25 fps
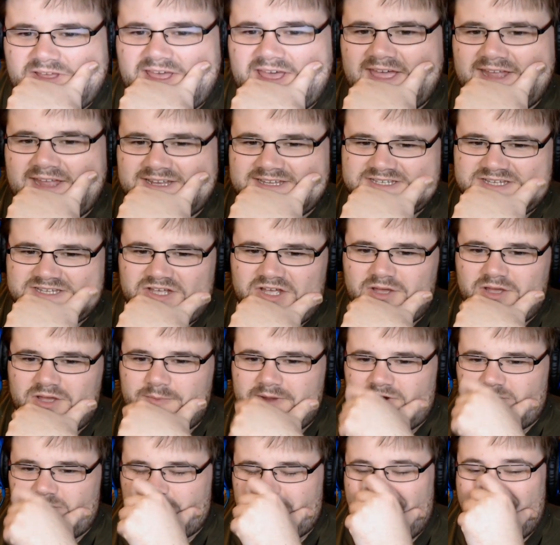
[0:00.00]
And his arm
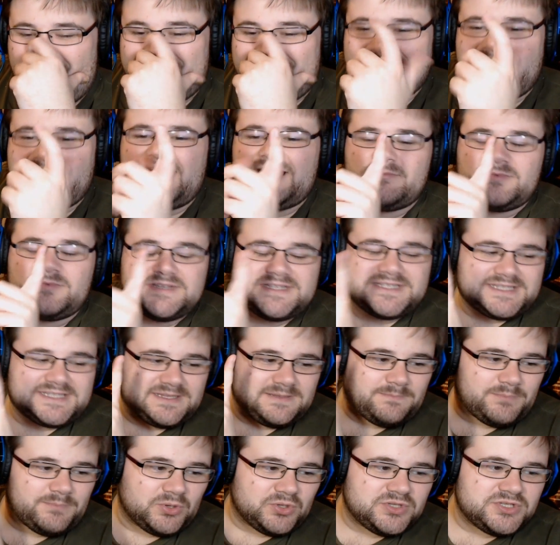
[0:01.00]
went off. And that was the
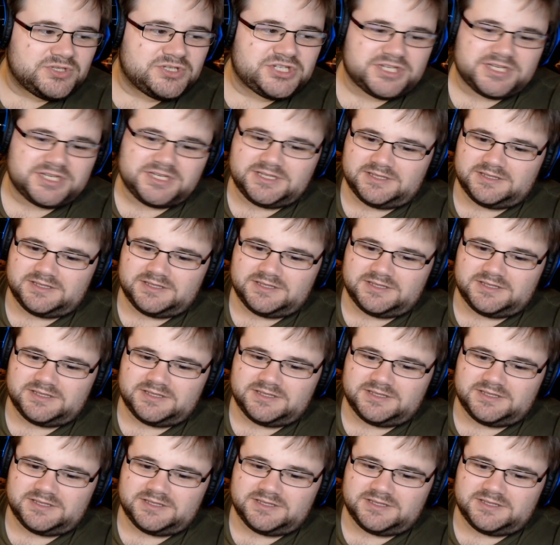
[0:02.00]
bungee.